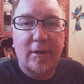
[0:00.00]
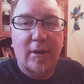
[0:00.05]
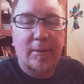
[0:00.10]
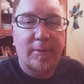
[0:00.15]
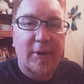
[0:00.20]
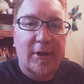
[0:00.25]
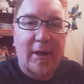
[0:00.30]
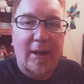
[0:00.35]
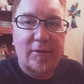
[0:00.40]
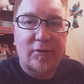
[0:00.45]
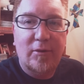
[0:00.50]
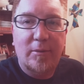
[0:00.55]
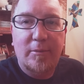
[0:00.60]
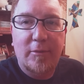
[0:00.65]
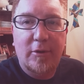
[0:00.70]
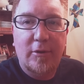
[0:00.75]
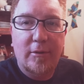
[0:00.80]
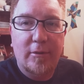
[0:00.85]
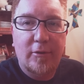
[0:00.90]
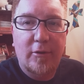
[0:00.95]
I'm going to have some
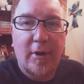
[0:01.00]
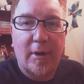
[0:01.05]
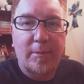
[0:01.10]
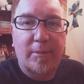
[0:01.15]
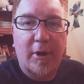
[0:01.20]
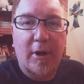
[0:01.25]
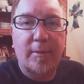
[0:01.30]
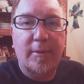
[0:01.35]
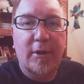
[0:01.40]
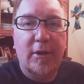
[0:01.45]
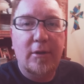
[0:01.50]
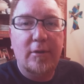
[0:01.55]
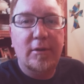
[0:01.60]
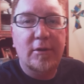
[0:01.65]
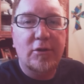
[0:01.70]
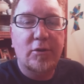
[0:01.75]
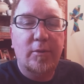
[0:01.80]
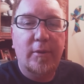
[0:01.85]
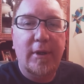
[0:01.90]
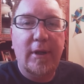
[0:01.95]
great barbecue
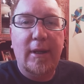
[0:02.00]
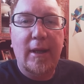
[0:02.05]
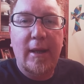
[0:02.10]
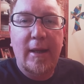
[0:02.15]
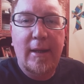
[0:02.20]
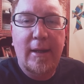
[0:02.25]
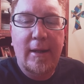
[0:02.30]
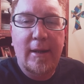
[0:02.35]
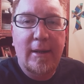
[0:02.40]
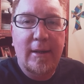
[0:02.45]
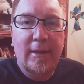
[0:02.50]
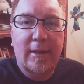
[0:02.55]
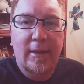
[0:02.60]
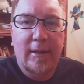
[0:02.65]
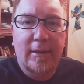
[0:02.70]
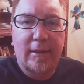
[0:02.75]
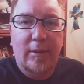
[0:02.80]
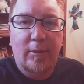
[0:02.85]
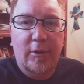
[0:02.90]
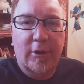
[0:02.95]
this week
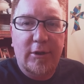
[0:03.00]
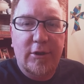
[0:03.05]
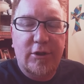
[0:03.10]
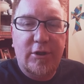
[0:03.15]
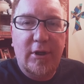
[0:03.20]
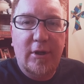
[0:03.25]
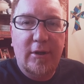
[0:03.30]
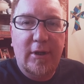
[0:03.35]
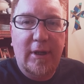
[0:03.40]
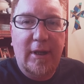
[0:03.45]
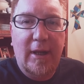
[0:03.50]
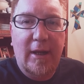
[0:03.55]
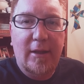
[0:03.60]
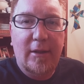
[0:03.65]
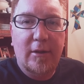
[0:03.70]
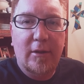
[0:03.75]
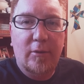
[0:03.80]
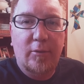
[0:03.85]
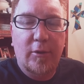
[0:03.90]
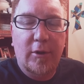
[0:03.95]
that we're going to share
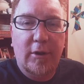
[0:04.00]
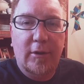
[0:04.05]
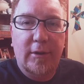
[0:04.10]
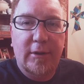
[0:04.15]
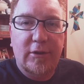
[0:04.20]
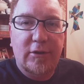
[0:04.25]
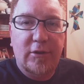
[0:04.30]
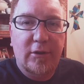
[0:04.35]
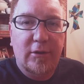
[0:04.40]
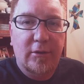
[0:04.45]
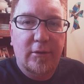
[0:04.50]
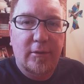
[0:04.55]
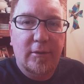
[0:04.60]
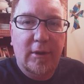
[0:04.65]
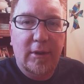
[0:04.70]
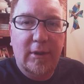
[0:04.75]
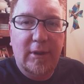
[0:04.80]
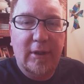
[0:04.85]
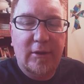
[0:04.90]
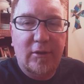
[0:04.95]
together. We're going to
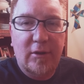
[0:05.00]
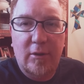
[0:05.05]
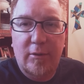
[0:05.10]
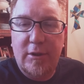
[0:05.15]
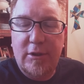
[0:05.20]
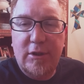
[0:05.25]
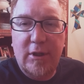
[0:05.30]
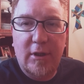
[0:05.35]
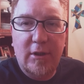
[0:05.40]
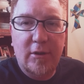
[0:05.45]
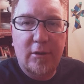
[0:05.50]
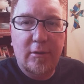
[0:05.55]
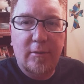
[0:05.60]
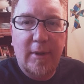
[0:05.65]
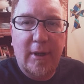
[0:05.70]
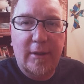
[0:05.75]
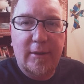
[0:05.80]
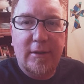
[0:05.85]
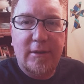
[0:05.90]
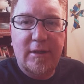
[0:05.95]
get to know each other
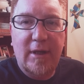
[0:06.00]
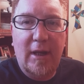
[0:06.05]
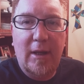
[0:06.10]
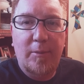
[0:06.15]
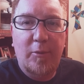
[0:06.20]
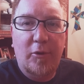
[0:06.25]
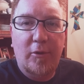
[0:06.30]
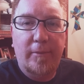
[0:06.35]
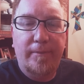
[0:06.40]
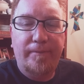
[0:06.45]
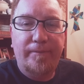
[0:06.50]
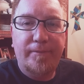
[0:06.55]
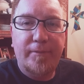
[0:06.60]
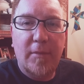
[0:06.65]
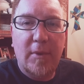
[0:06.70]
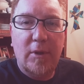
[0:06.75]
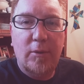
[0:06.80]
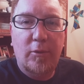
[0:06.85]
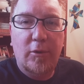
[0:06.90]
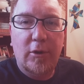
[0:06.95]
around the table.
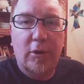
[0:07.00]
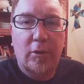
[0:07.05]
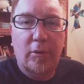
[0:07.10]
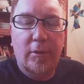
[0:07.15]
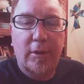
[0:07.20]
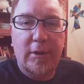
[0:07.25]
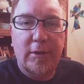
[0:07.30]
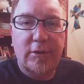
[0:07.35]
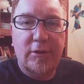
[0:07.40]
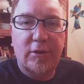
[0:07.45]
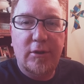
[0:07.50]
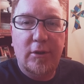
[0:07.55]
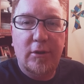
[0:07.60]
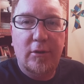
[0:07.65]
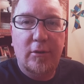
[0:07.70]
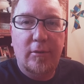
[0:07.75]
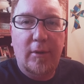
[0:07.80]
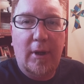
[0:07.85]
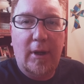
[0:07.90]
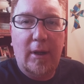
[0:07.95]
We're going
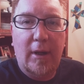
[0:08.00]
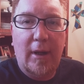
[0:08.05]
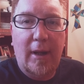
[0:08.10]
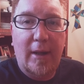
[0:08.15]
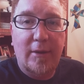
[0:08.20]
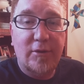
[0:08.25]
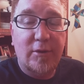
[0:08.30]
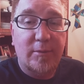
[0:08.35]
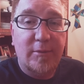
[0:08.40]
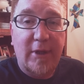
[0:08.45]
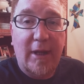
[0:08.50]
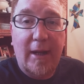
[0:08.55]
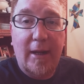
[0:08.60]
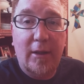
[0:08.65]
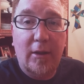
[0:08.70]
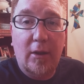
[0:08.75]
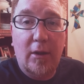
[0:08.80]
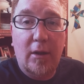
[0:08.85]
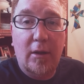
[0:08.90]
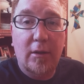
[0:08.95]
to have some
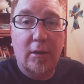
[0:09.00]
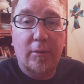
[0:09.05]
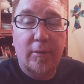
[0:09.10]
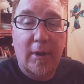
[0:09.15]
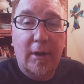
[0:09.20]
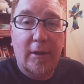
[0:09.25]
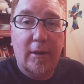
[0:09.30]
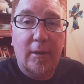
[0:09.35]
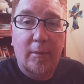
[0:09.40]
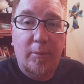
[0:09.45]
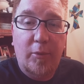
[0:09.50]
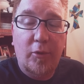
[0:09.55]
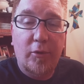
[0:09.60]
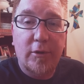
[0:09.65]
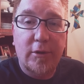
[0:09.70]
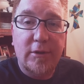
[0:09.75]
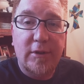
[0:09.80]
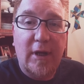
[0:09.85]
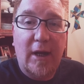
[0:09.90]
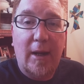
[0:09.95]
dialogue around an
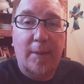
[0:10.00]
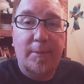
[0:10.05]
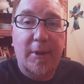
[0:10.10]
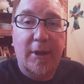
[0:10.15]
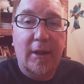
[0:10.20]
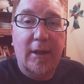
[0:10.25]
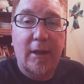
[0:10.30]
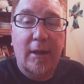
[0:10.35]
important topic.